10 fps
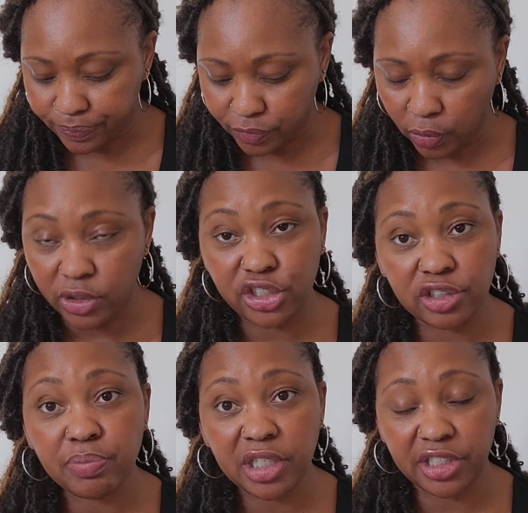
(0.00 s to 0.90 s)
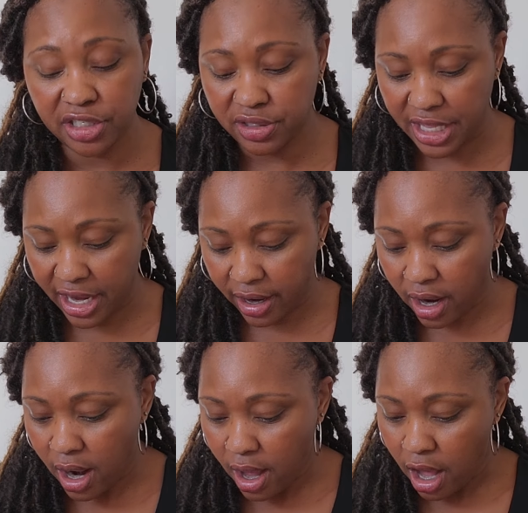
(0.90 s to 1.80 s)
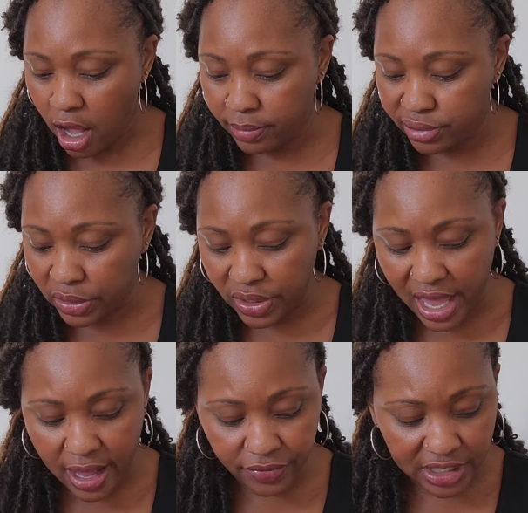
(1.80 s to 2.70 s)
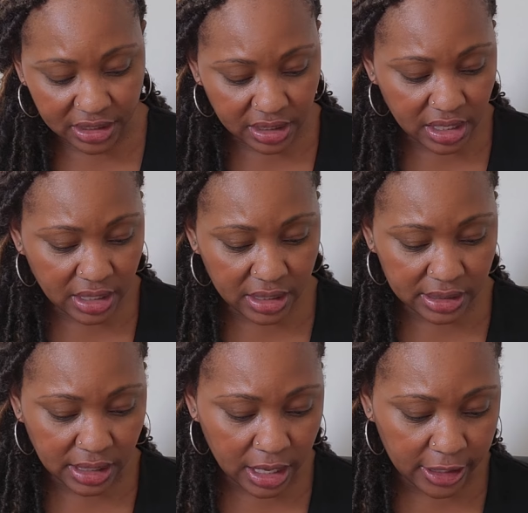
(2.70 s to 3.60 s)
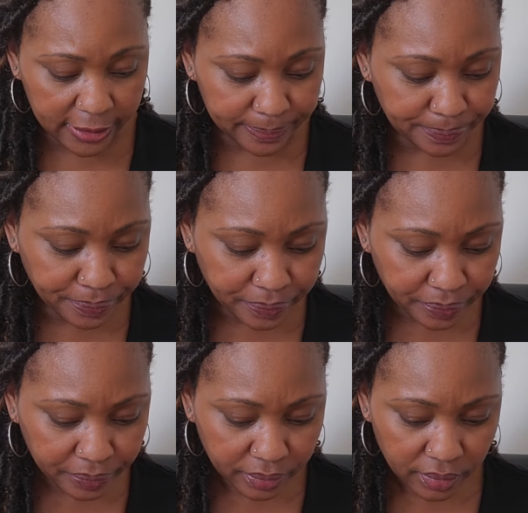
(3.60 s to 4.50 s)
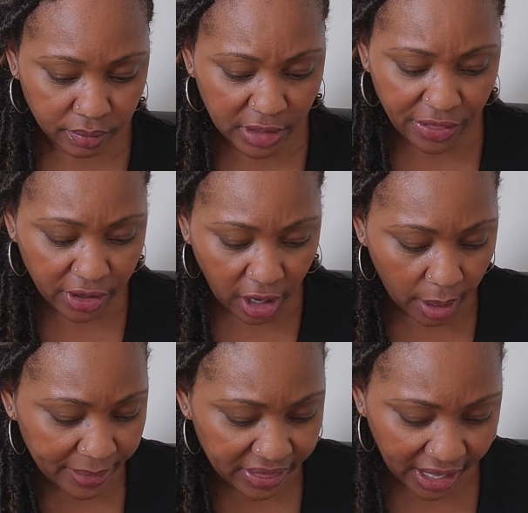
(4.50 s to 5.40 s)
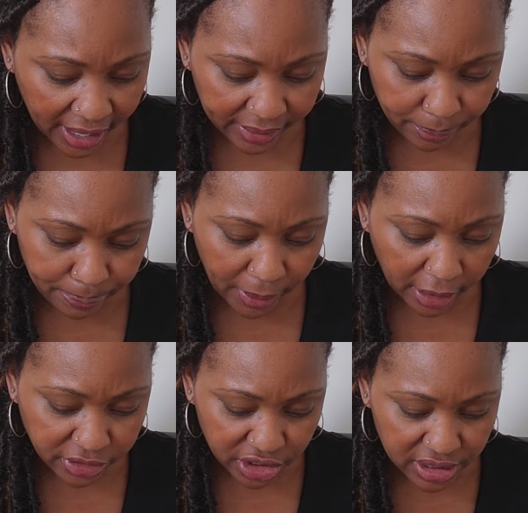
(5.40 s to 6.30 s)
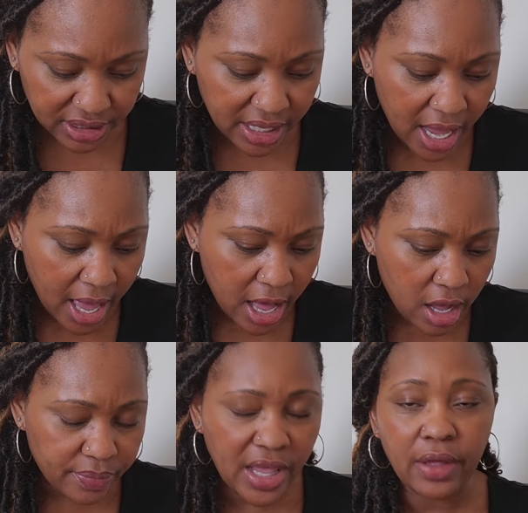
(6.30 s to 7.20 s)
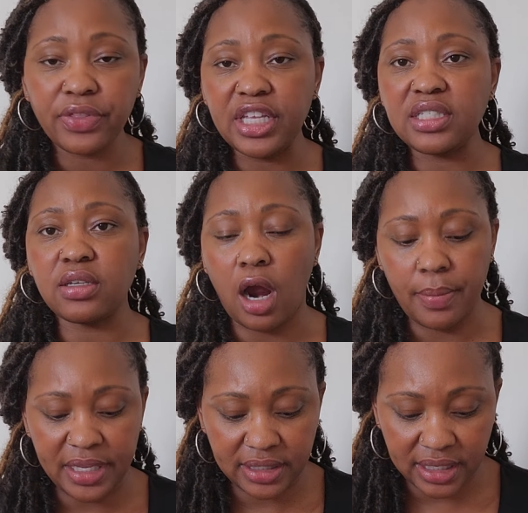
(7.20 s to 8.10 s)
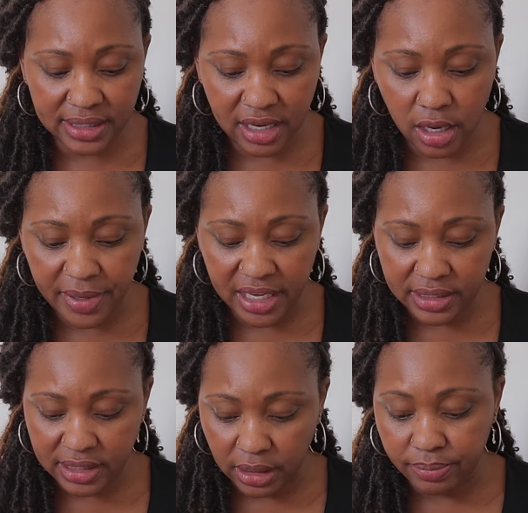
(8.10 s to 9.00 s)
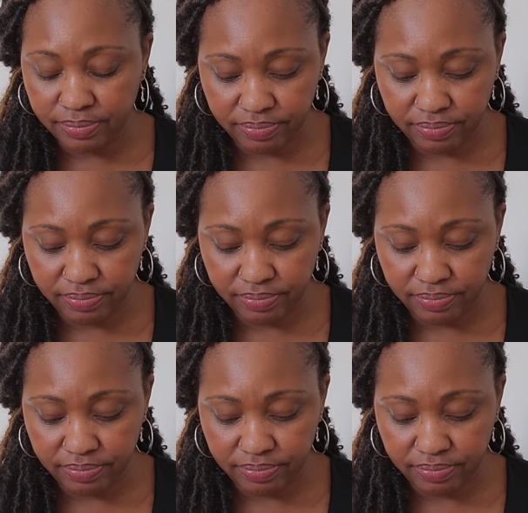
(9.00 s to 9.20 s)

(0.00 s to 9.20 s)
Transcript: we should be good there. So yeah, this is the garment that I purchased. Now this garment does come in some